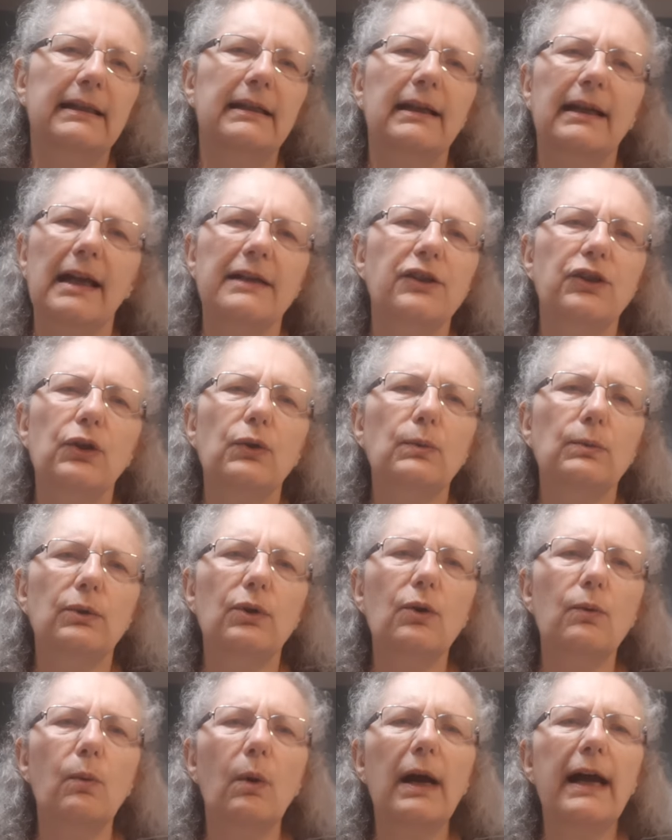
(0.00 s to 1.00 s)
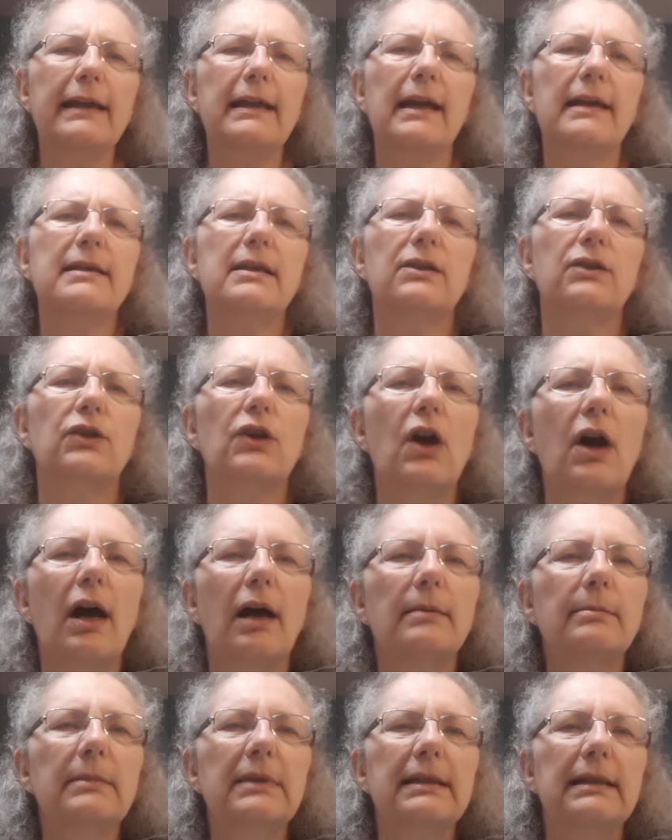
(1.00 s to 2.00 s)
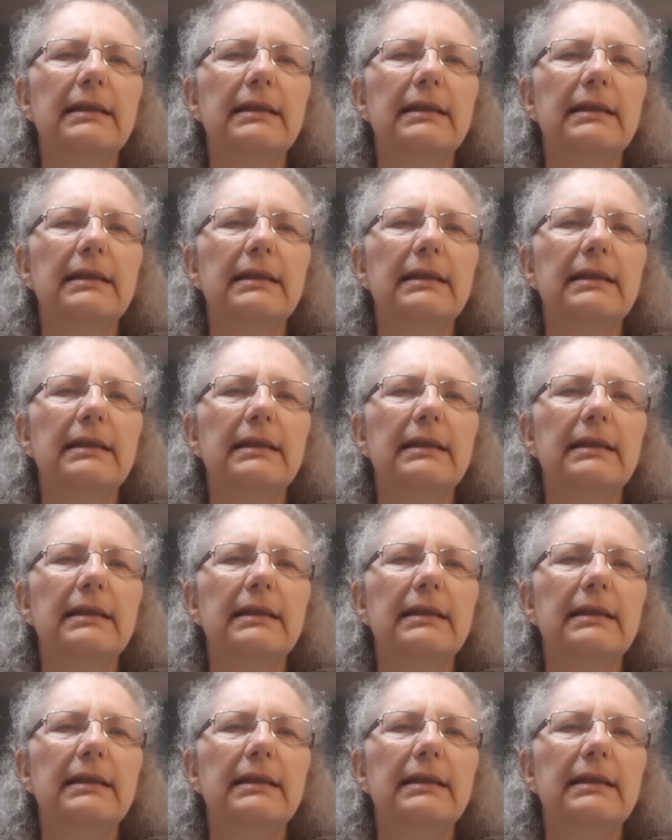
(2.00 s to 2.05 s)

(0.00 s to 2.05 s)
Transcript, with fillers: and I don't know why I stopped.